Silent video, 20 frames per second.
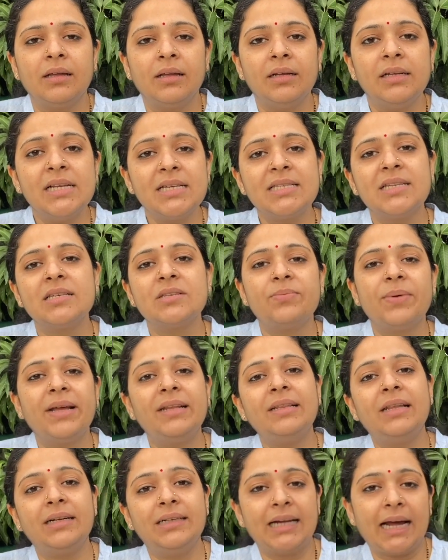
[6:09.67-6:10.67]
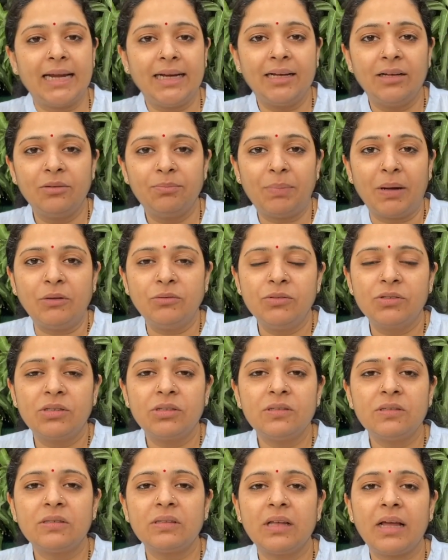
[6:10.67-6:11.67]
This is when the tiger
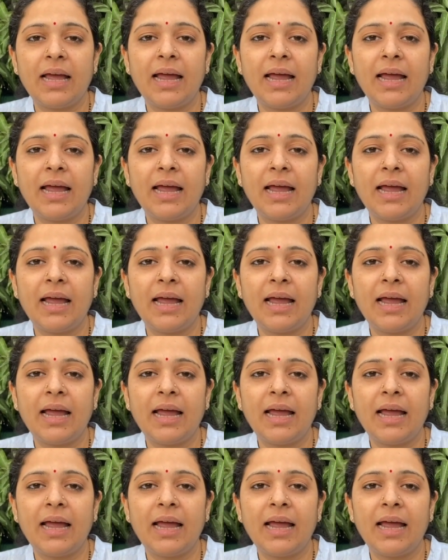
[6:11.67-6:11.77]
pounces